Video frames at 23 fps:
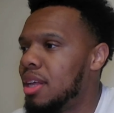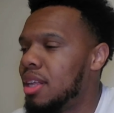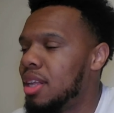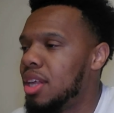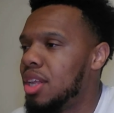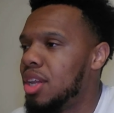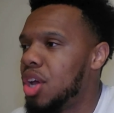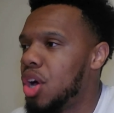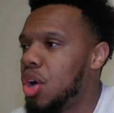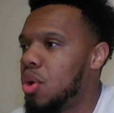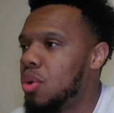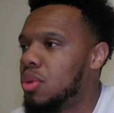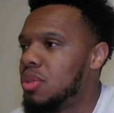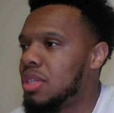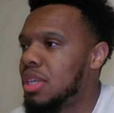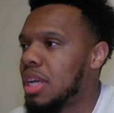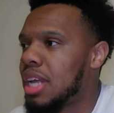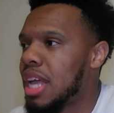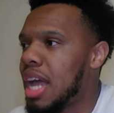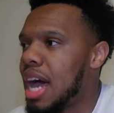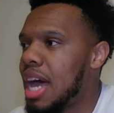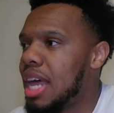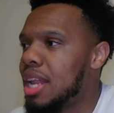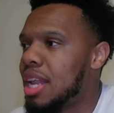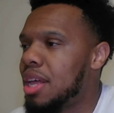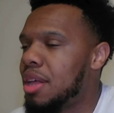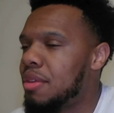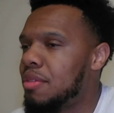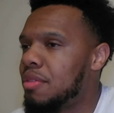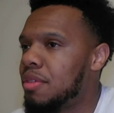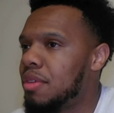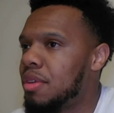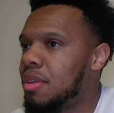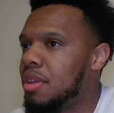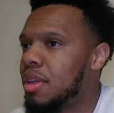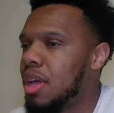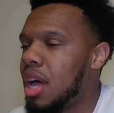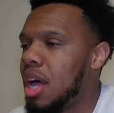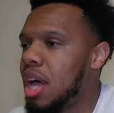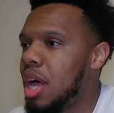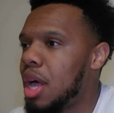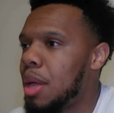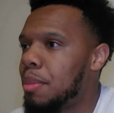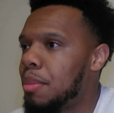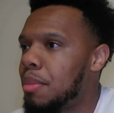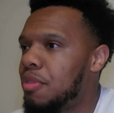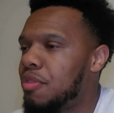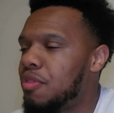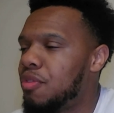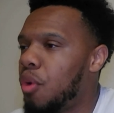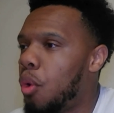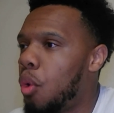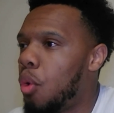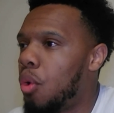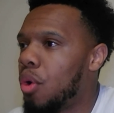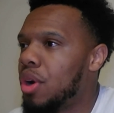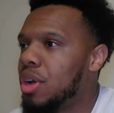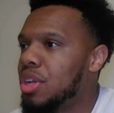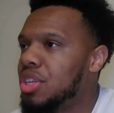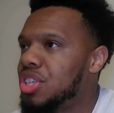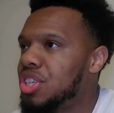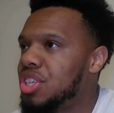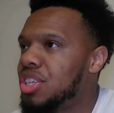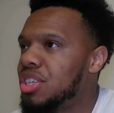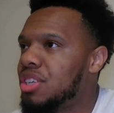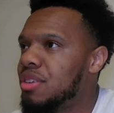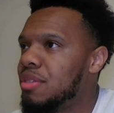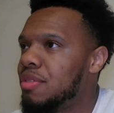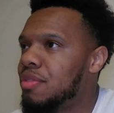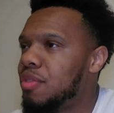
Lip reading: to kind of forge